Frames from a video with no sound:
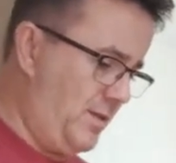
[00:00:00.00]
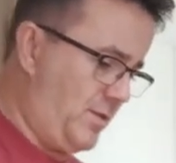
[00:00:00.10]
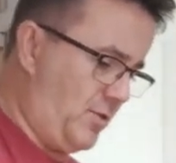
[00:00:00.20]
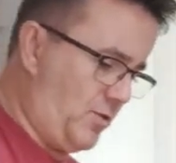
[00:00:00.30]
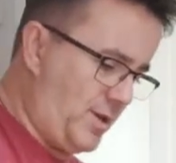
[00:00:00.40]

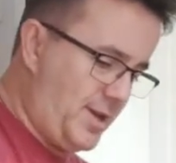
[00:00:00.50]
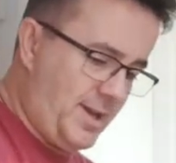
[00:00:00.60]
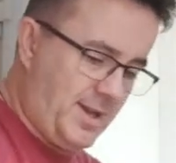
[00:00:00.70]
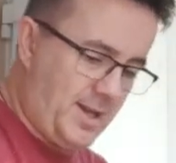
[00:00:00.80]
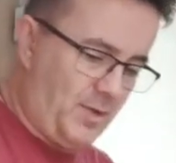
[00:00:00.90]
to try
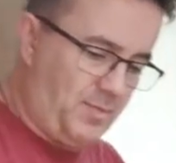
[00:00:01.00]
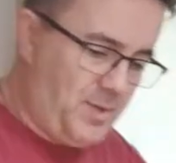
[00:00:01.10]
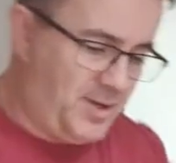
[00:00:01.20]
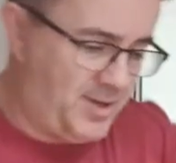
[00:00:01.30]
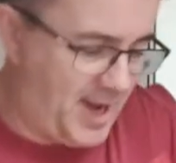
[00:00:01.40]
and get as
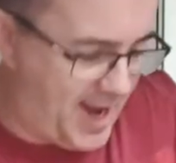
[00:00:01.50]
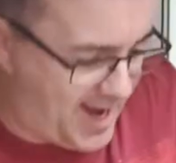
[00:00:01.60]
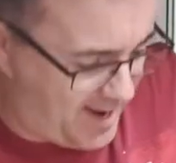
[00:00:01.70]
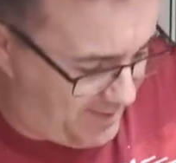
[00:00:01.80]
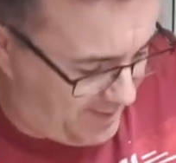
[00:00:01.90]
much
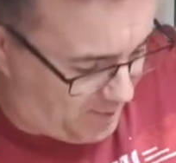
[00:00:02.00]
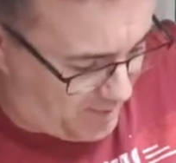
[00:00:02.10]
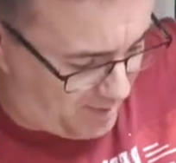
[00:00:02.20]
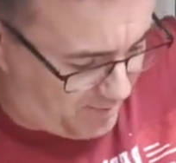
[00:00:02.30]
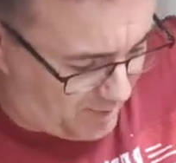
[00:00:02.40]
air into it
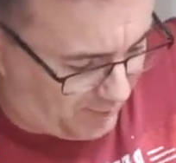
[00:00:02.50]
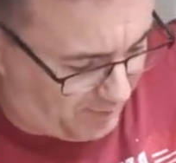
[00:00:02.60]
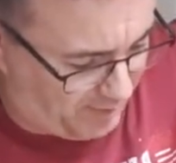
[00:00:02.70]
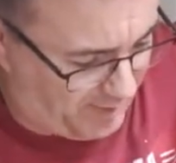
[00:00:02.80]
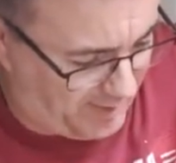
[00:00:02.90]
as
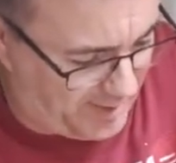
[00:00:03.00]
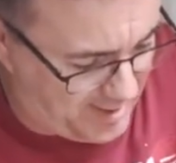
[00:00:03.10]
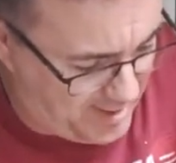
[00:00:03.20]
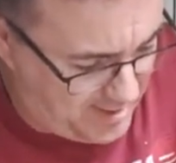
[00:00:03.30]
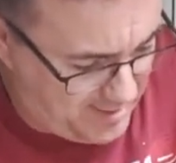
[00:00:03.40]
possible,
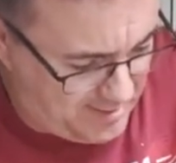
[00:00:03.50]
okay?